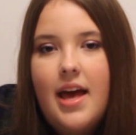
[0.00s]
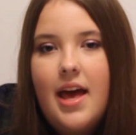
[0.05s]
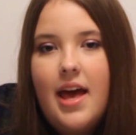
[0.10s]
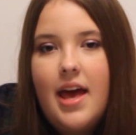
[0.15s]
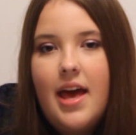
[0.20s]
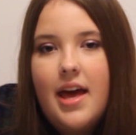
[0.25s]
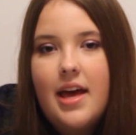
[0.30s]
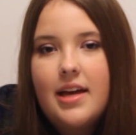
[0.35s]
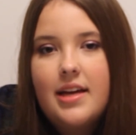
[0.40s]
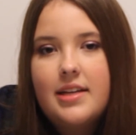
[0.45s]

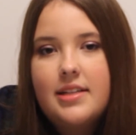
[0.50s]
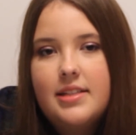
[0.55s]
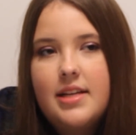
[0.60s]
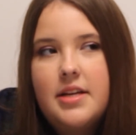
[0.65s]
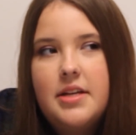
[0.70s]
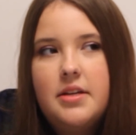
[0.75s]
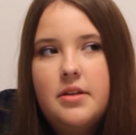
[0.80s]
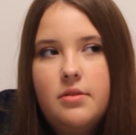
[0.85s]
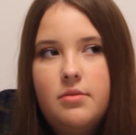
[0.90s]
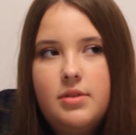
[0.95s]
and because
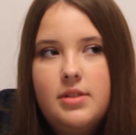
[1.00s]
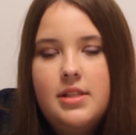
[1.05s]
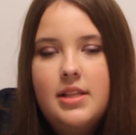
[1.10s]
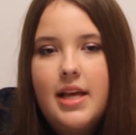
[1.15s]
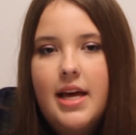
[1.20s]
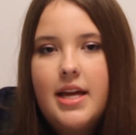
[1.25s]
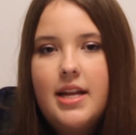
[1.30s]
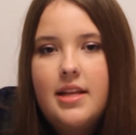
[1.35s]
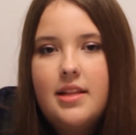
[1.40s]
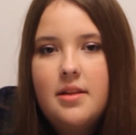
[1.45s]
it was
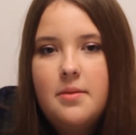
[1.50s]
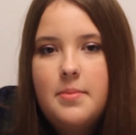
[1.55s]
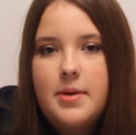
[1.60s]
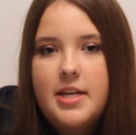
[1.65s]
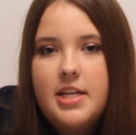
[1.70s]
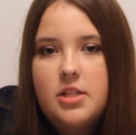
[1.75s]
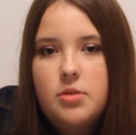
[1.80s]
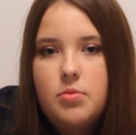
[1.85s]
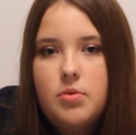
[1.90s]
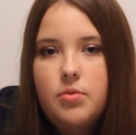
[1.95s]
light in the
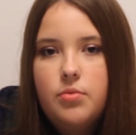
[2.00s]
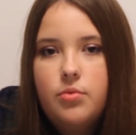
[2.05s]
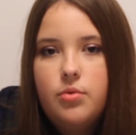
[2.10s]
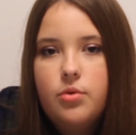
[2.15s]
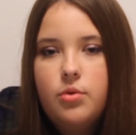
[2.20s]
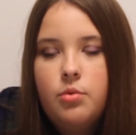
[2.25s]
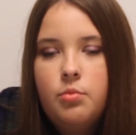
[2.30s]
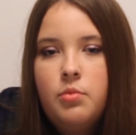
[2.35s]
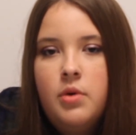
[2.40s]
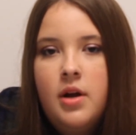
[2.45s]
basement
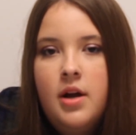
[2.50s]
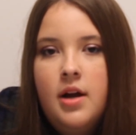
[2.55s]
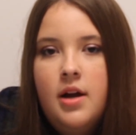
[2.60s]
room.